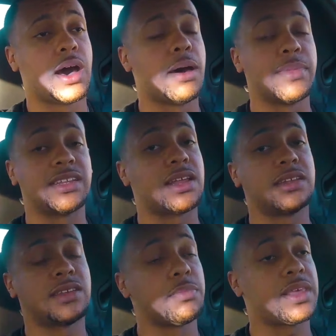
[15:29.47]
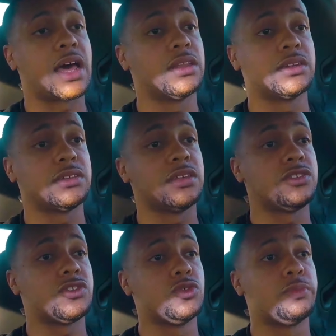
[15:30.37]
That's not something I looked
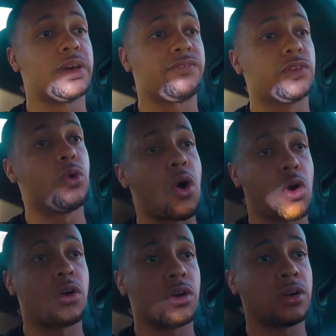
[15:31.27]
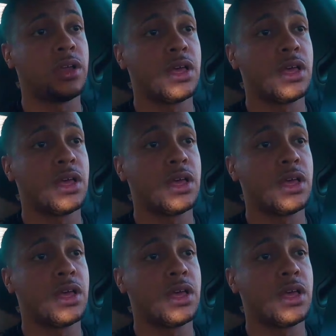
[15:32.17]
into, but if you are